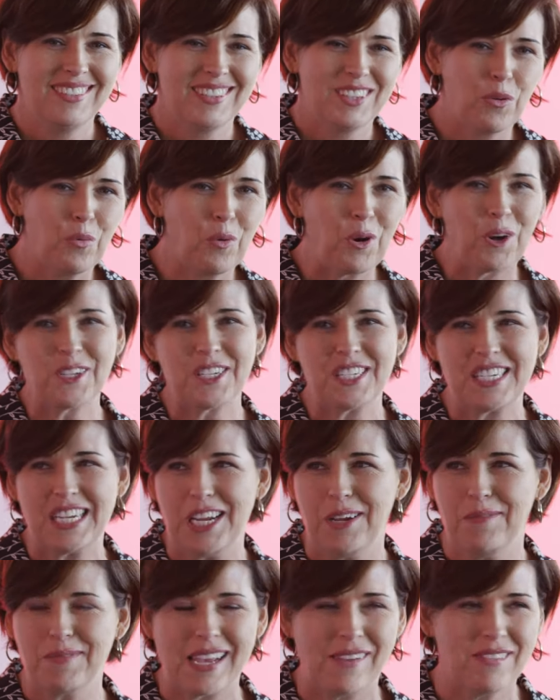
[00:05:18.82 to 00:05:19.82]
the worst
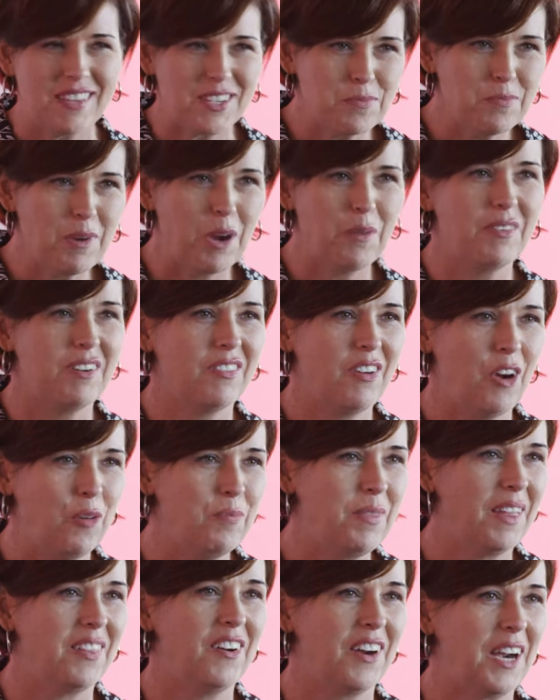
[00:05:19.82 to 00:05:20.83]
teams have this moment of
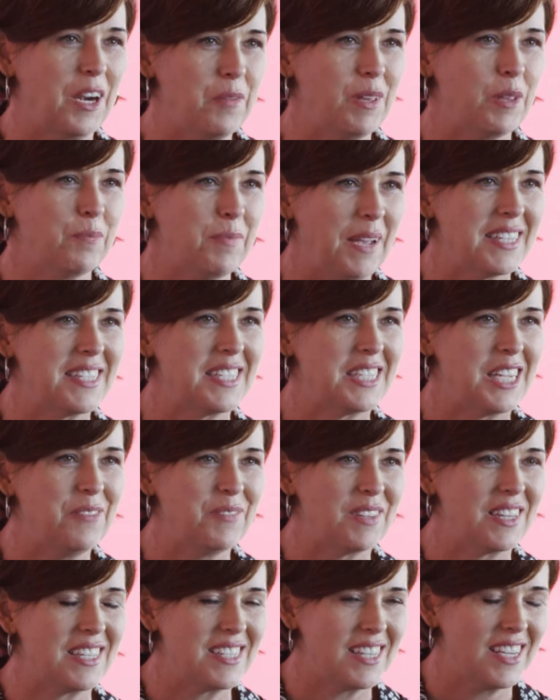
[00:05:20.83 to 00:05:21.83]
hope that they're going to be the best team
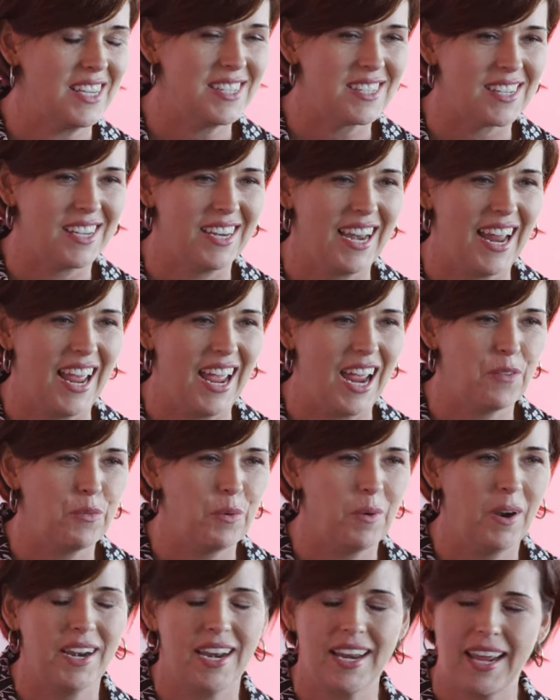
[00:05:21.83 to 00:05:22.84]
of the season. And we
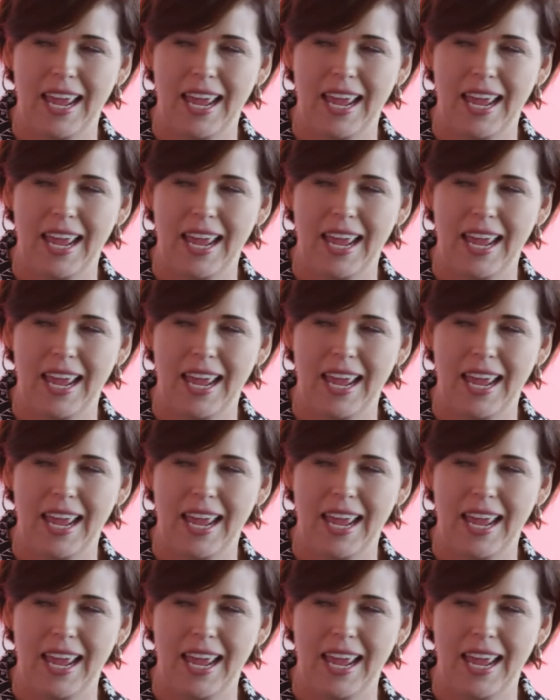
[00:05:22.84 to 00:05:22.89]
wanted to